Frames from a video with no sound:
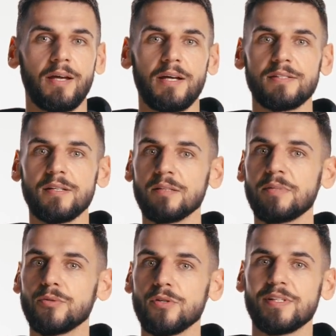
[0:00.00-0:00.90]
It's not
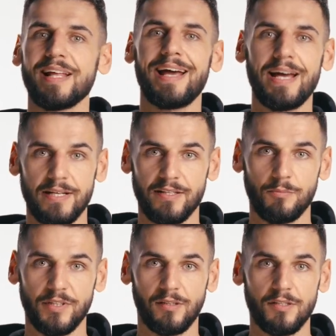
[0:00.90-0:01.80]
about using any
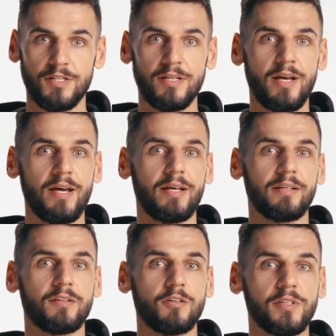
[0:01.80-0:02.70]
terminology.
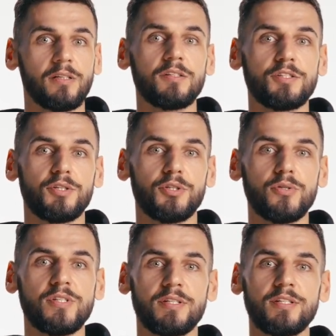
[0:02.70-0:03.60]
The terminology you
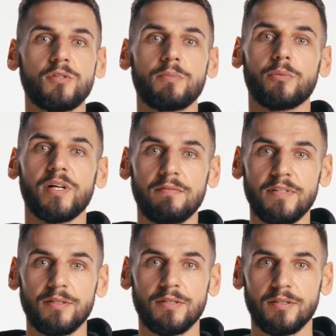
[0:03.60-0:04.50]
use needs to be
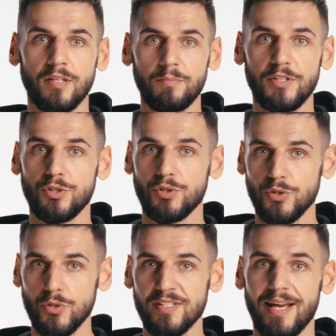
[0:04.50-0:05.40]
relevant to the topic you
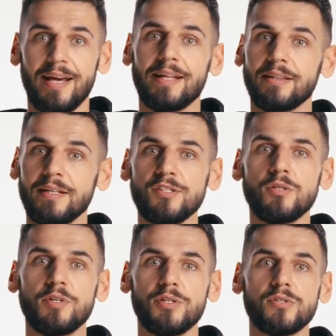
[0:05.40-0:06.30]
choose and needs
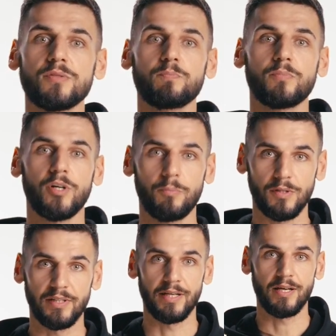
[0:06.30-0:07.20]
to be used
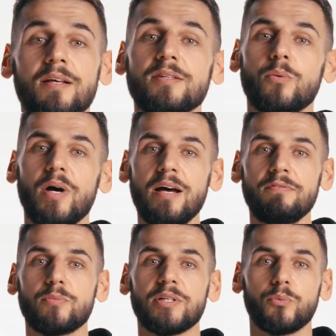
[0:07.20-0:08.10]
properly, so
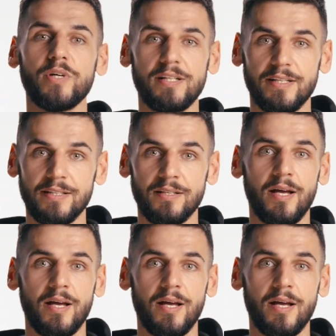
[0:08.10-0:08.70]
everyone reading it